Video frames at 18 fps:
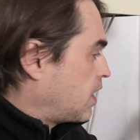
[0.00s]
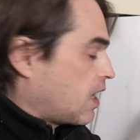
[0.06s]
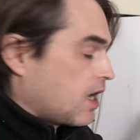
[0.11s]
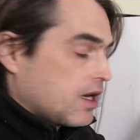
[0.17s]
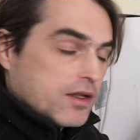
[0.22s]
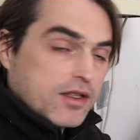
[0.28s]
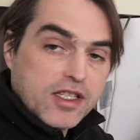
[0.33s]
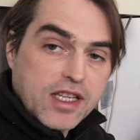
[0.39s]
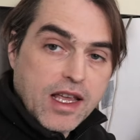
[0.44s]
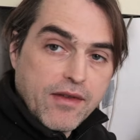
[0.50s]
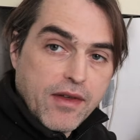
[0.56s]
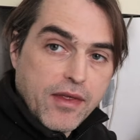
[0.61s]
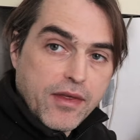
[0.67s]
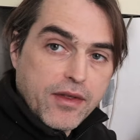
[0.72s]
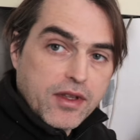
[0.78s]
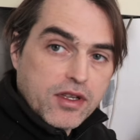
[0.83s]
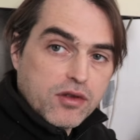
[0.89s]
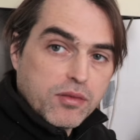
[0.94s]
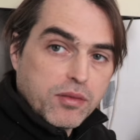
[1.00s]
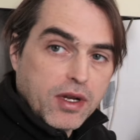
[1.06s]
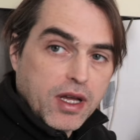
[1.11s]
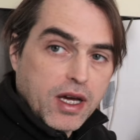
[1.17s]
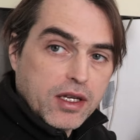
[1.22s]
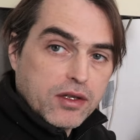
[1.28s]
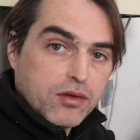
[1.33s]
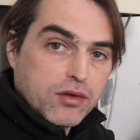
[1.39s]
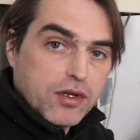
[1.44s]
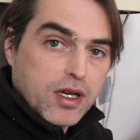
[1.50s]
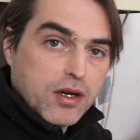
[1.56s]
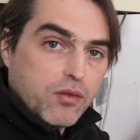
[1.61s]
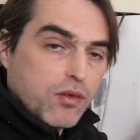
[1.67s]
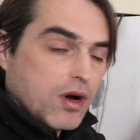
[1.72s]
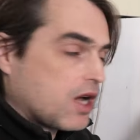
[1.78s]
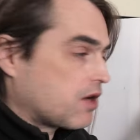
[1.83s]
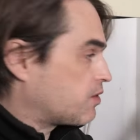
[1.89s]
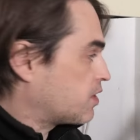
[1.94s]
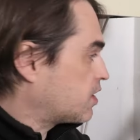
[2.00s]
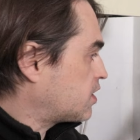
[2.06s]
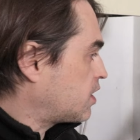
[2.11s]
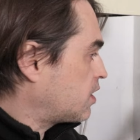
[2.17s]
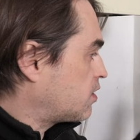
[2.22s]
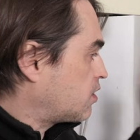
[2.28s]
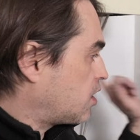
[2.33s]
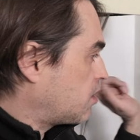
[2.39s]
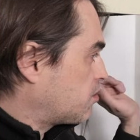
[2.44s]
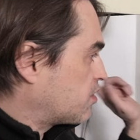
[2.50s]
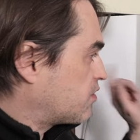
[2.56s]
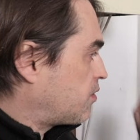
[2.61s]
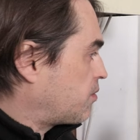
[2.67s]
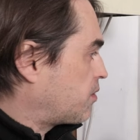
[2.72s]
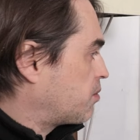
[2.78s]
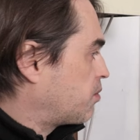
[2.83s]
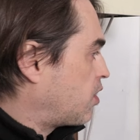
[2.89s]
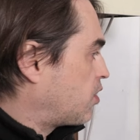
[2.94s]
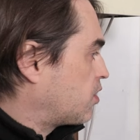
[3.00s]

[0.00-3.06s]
And seventh, the supply to the wiring center coming from the